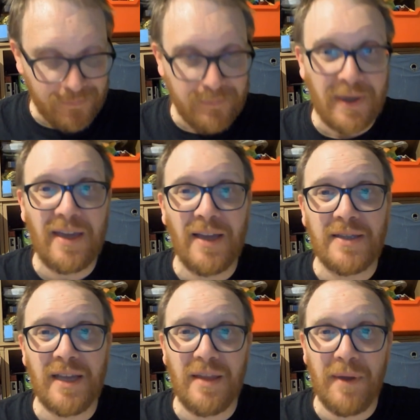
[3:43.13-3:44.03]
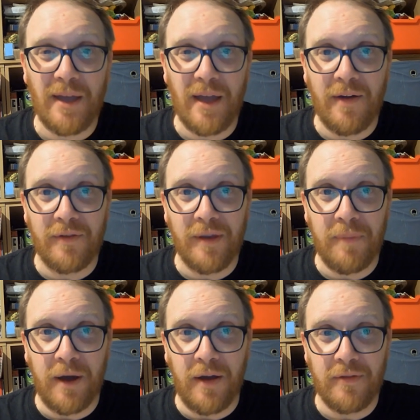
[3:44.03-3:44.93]
My kids take the mick out, I would say
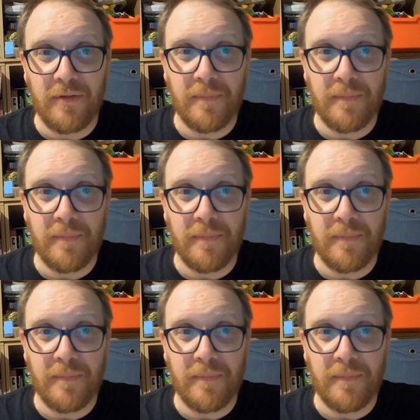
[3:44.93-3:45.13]
bath.